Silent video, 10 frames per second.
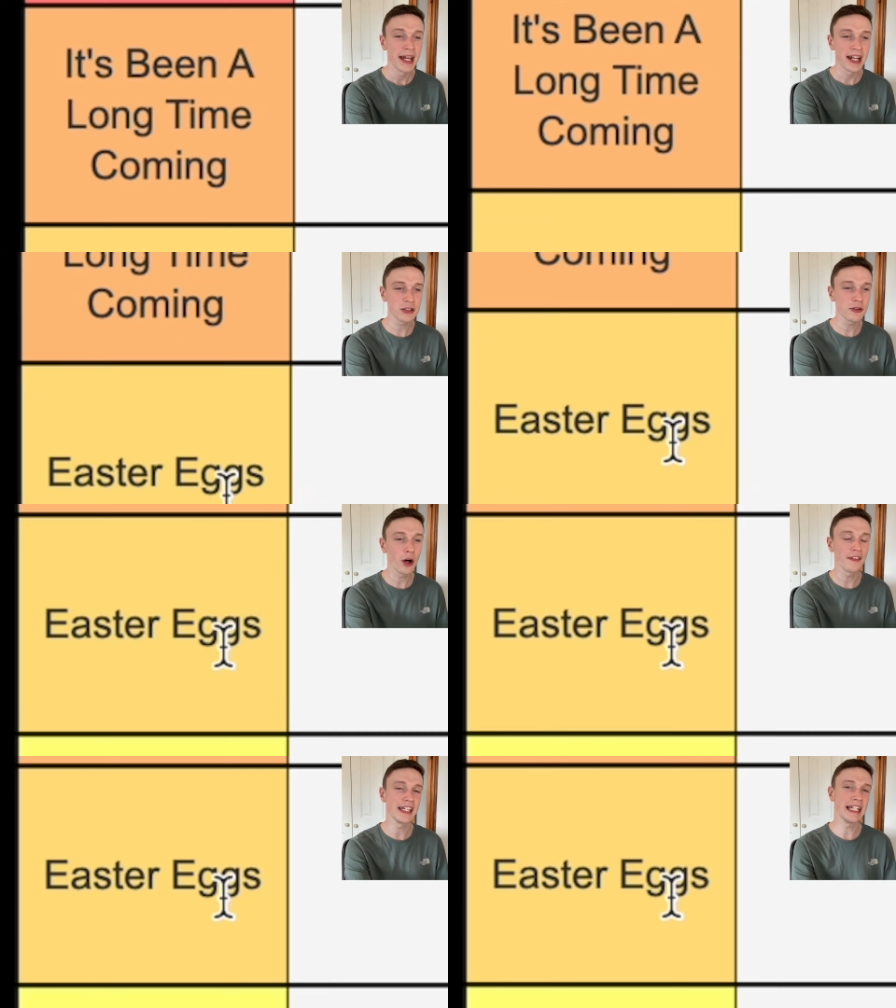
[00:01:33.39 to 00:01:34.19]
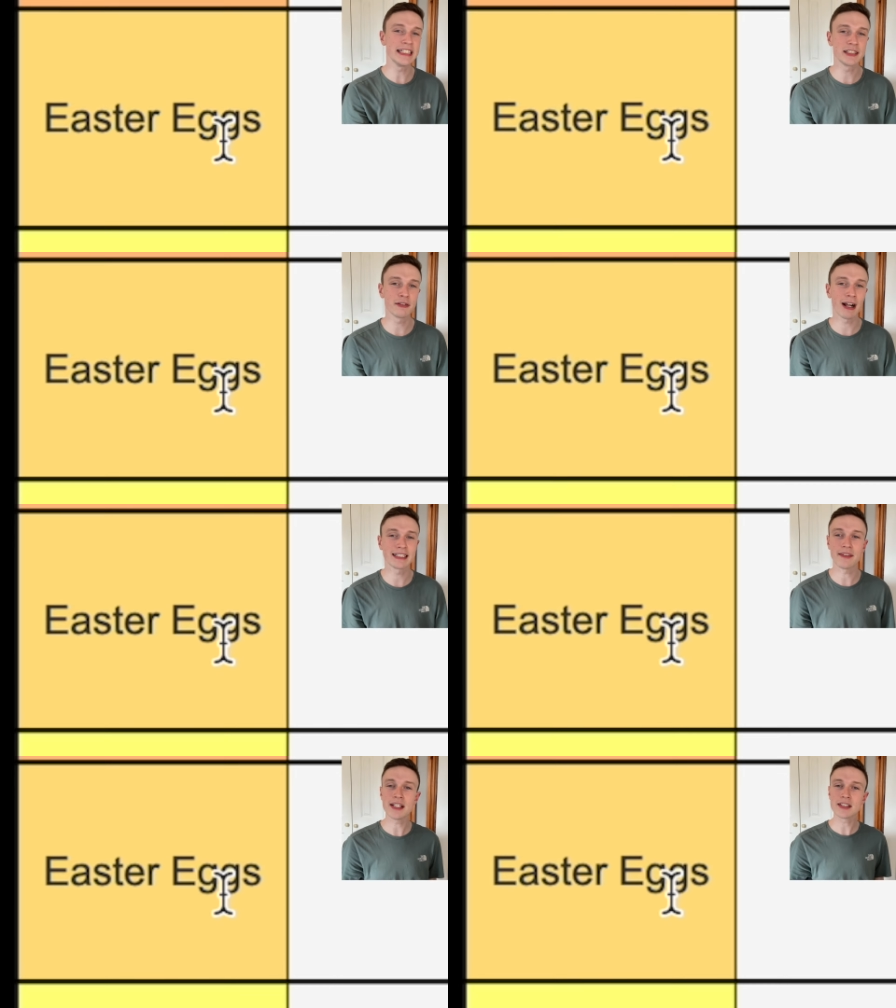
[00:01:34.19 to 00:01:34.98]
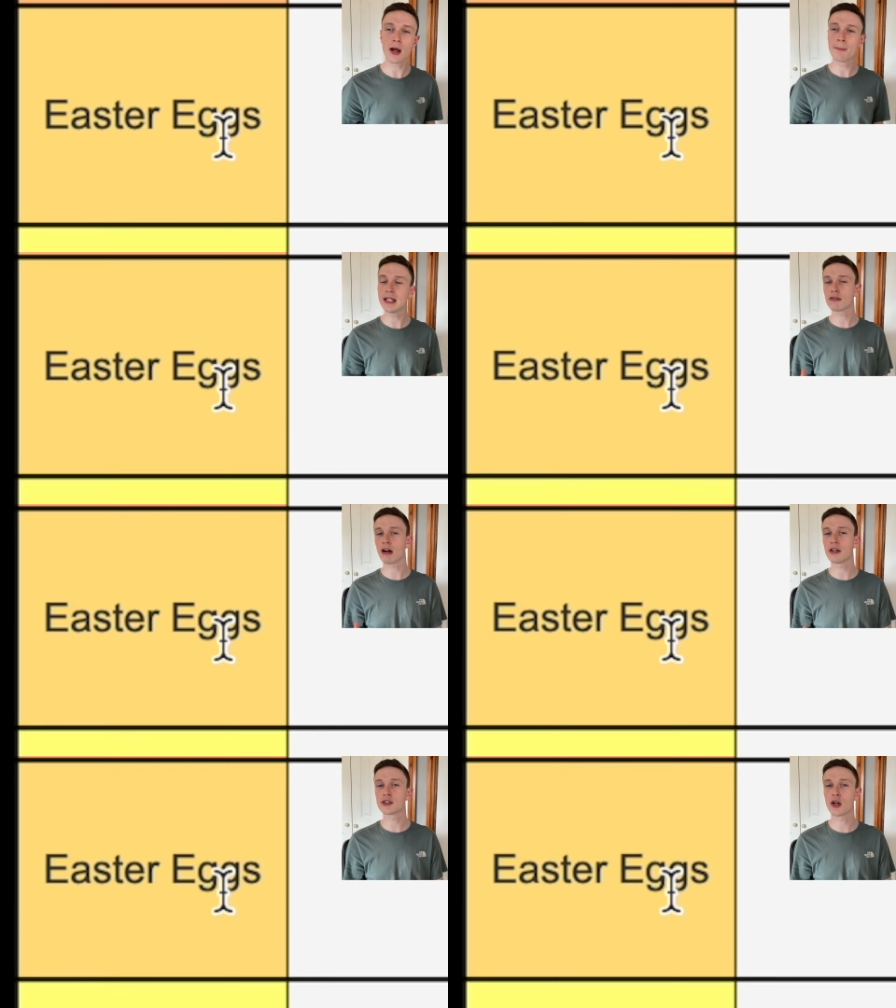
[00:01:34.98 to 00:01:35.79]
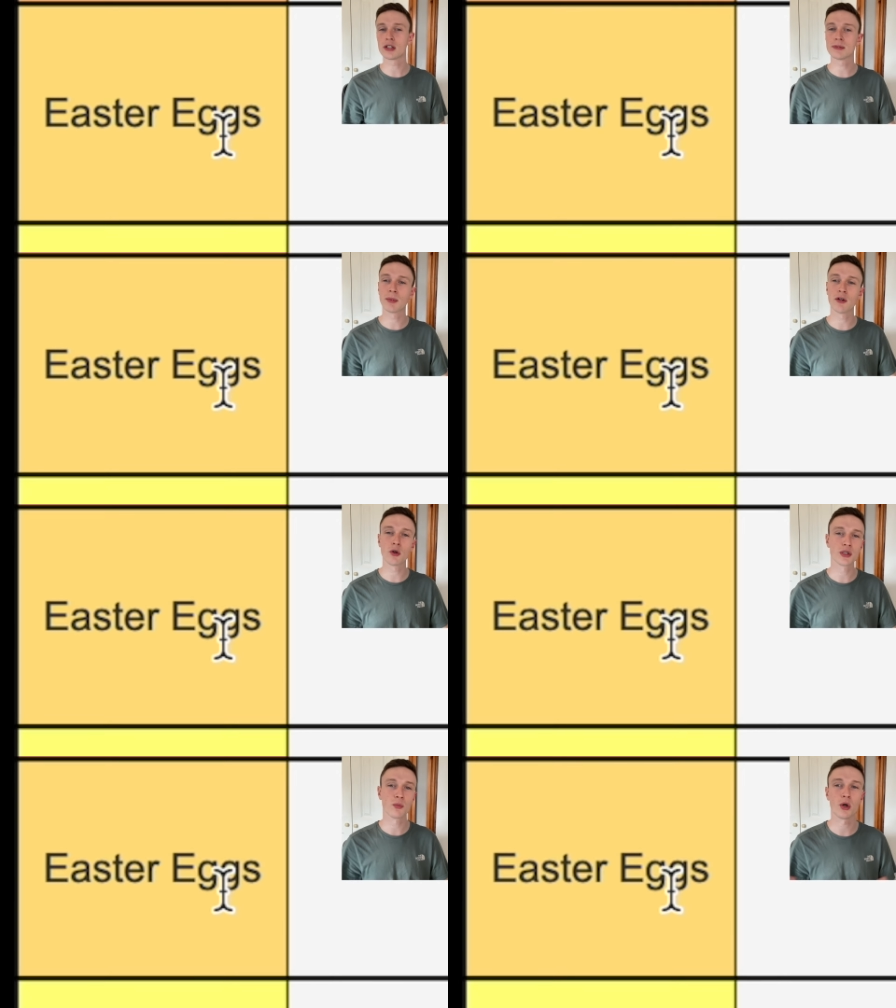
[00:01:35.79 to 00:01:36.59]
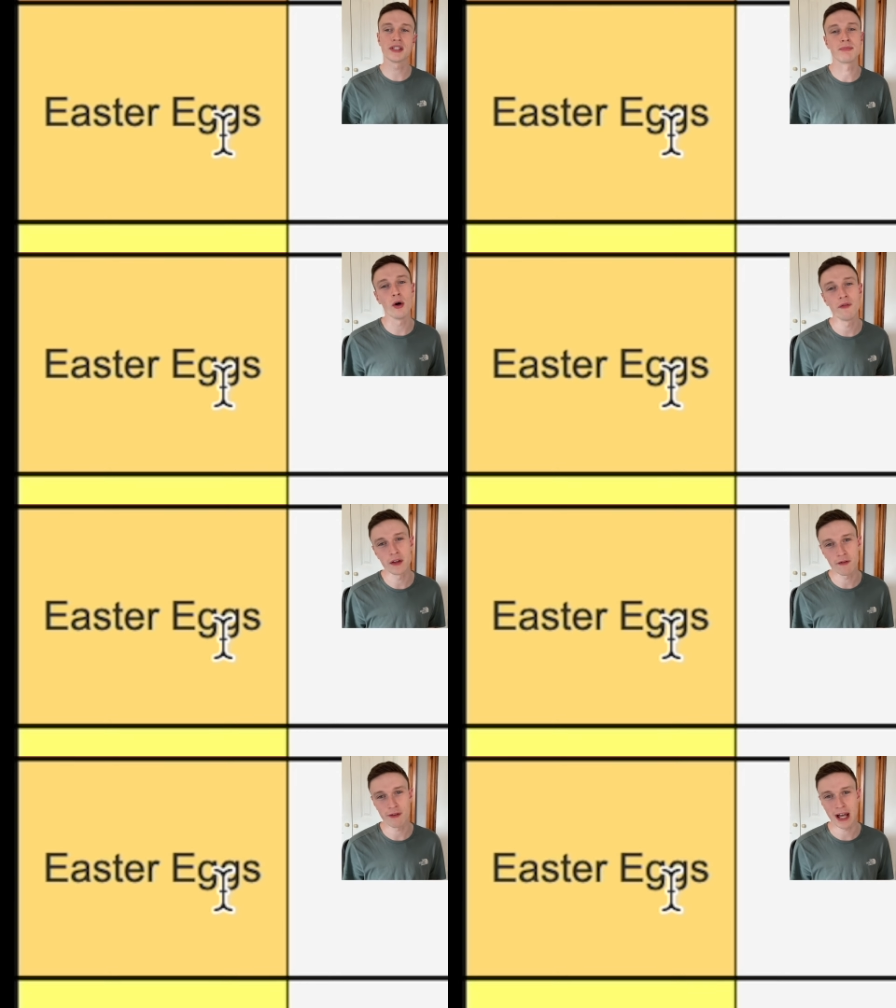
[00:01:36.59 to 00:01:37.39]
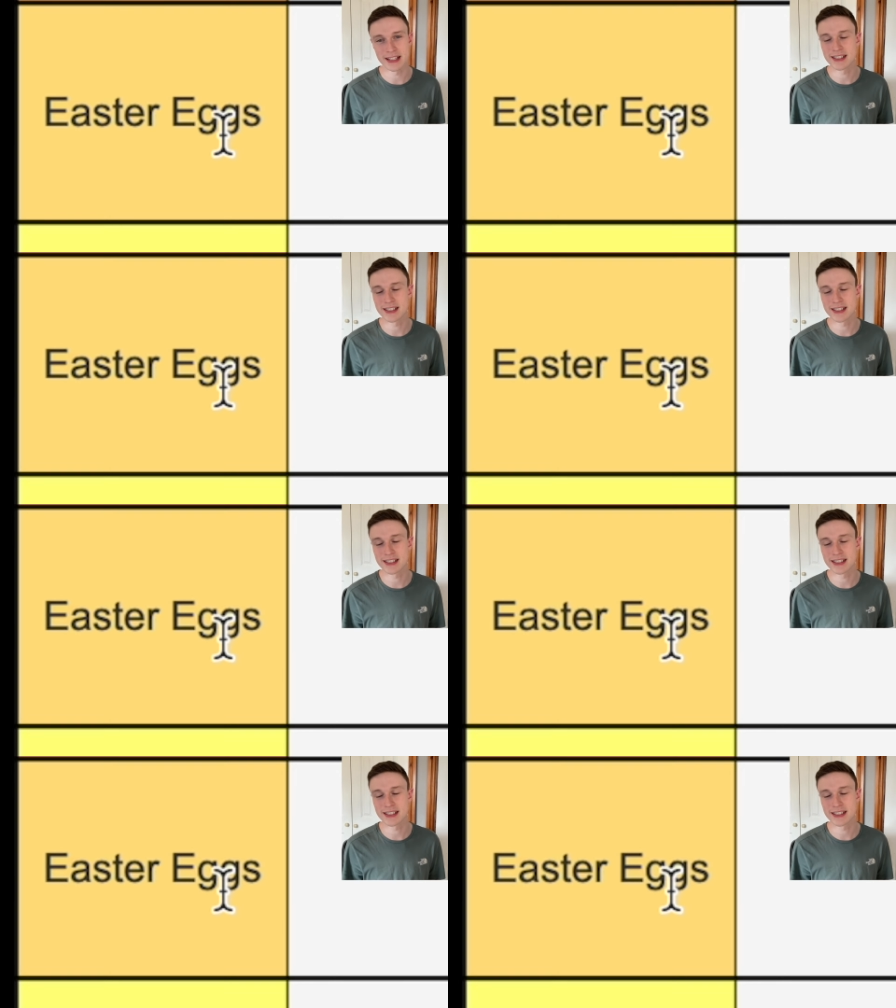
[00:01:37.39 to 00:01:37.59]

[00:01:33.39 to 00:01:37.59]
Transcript: Next we've got the Easter eggs. These are middle ground songs, but are also ones more for the fans.